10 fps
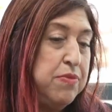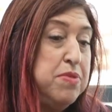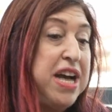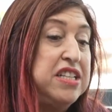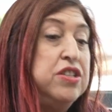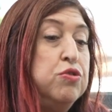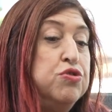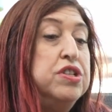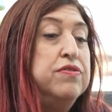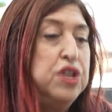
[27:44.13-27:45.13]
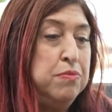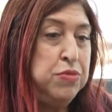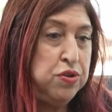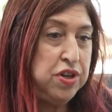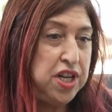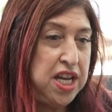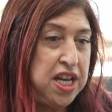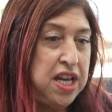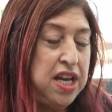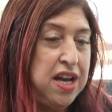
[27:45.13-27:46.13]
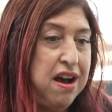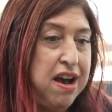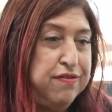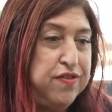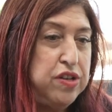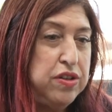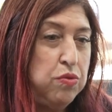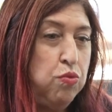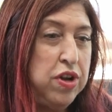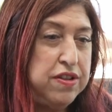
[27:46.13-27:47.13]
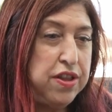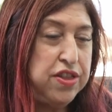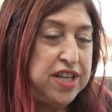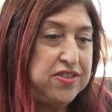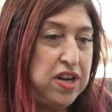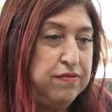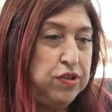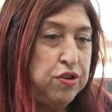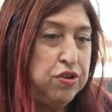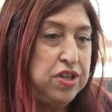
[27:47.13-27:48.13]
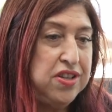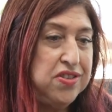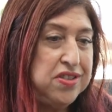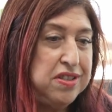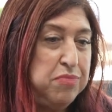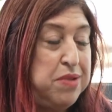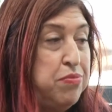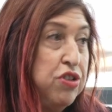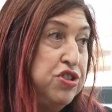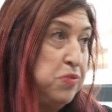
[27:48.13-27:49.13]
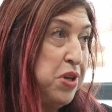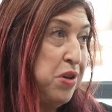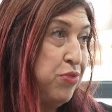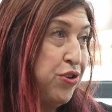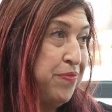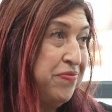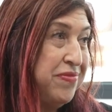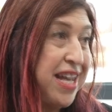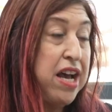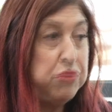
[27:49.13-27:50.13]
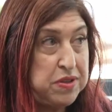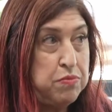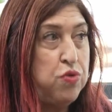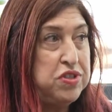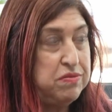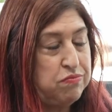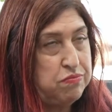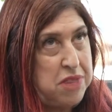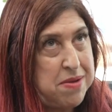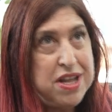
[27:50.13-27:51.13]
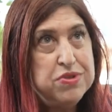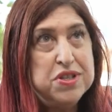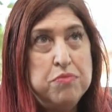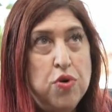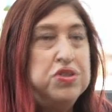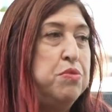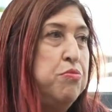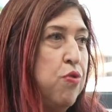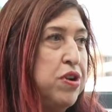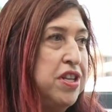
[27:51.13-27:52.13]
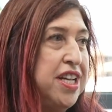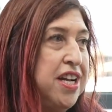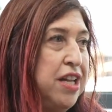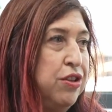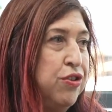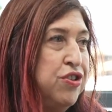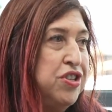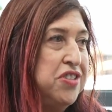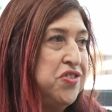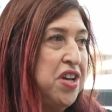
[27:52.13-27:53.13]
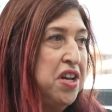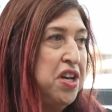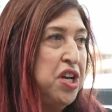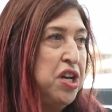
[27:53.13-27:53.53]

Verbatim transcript: coming back to the notion of community, I feel that one of the things that I've learned is people are just people. That was the most, maybe that was the most important thing I learned is,